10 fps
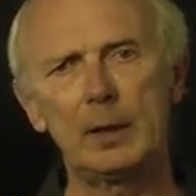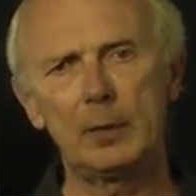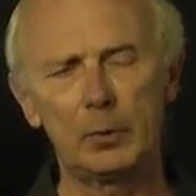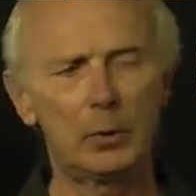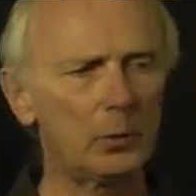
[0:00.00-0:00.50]

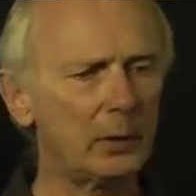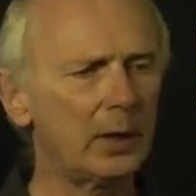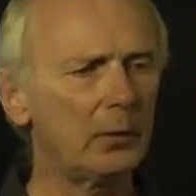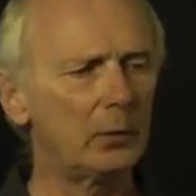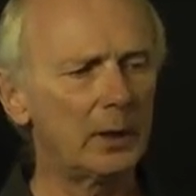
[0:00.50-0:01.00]
if you don't
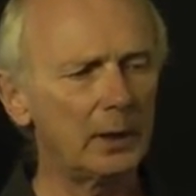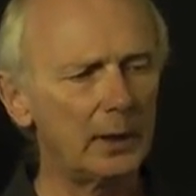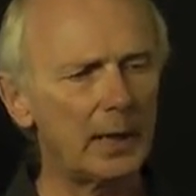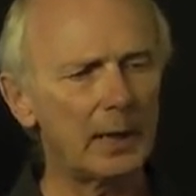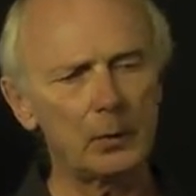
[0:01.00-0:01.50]
have really
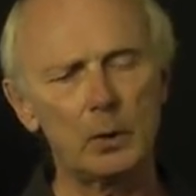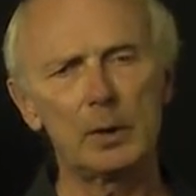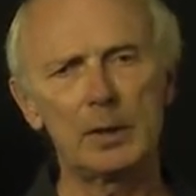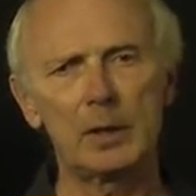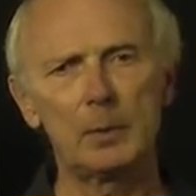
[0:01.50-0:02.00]
high
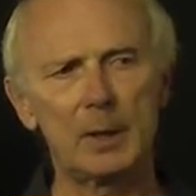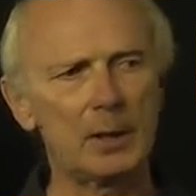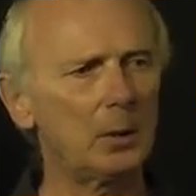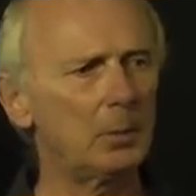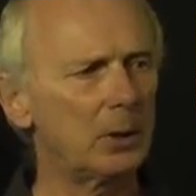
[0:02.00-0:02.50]
quality
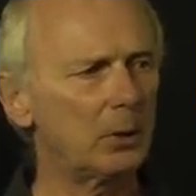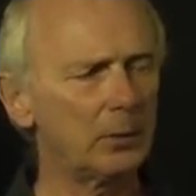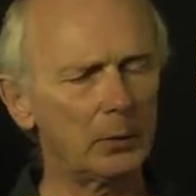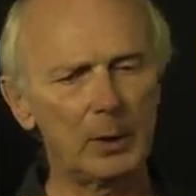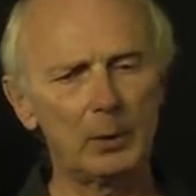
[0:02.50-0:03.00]
measurements of
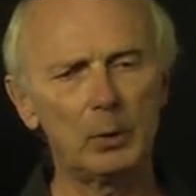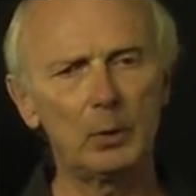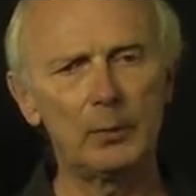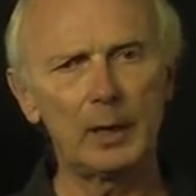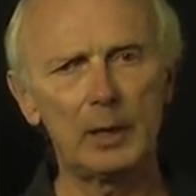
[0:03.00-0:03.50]
the wind
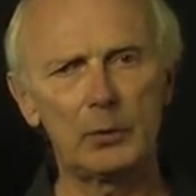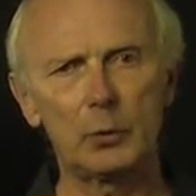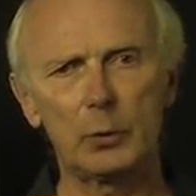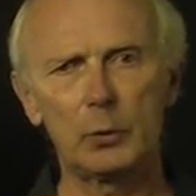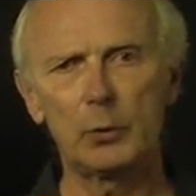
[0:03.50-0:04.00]
profile, to
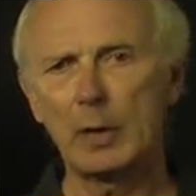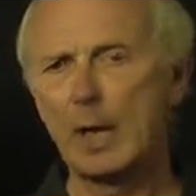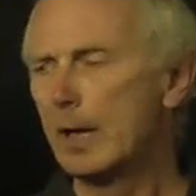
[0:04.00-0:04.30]
use